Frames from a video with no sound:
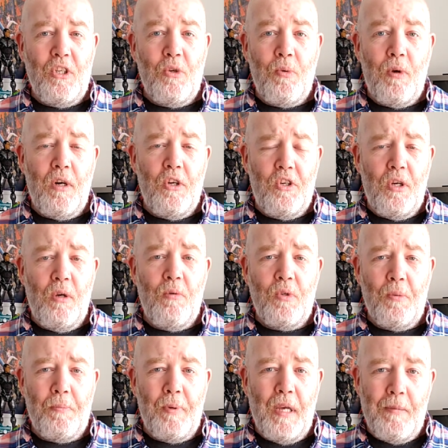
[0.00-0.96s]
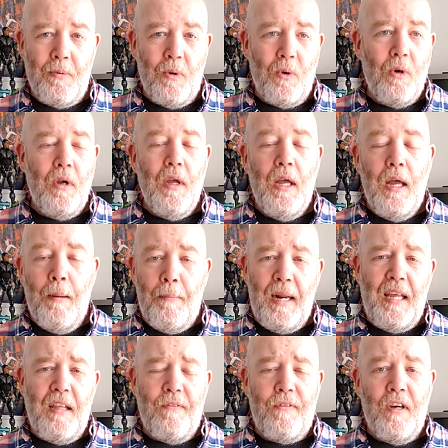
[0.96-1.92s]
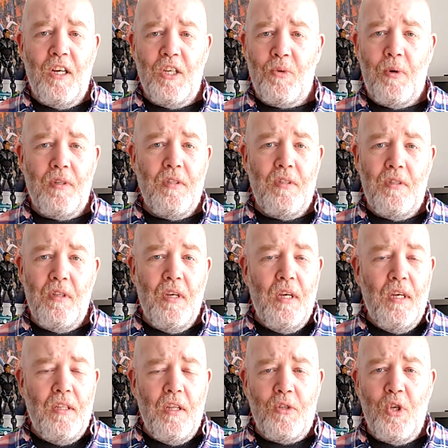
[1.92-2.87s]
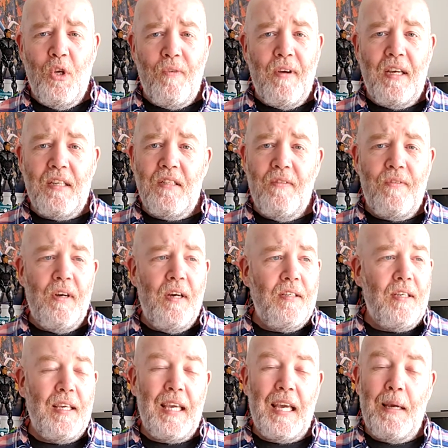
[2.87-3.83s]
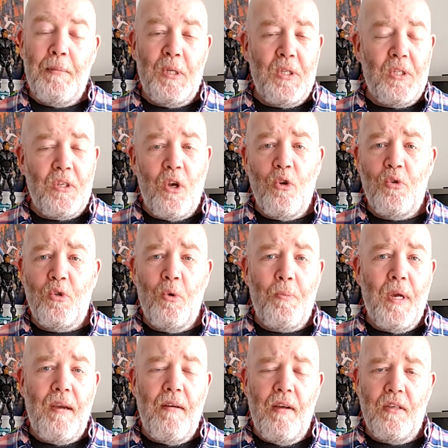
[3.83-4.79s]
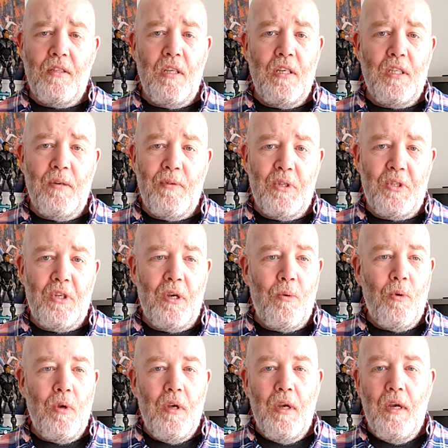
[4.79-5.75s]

you just want to shoot some people, play the first one. The 2013 game is so superior to these other two.